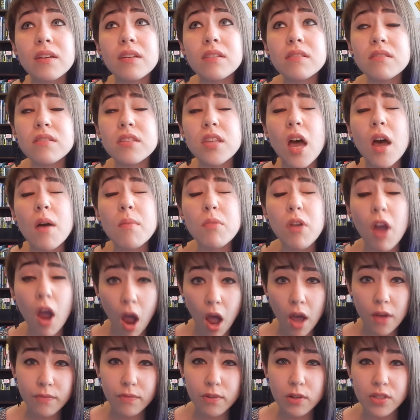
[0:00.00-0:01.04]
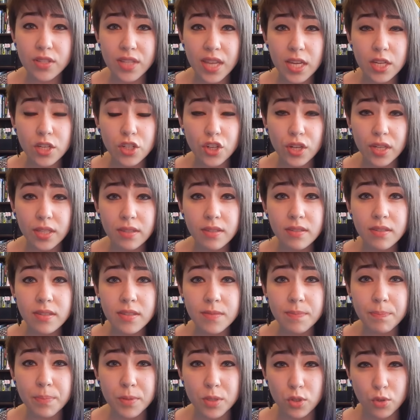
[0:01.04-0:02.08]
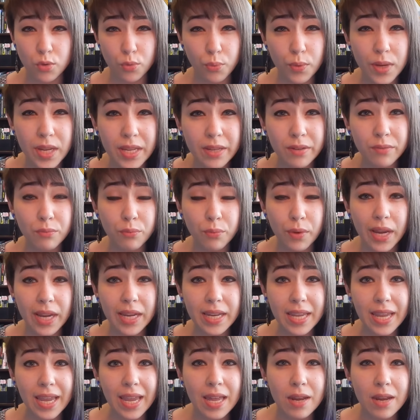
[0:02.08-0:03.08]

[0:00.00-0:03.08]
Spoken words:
some conversations between Rick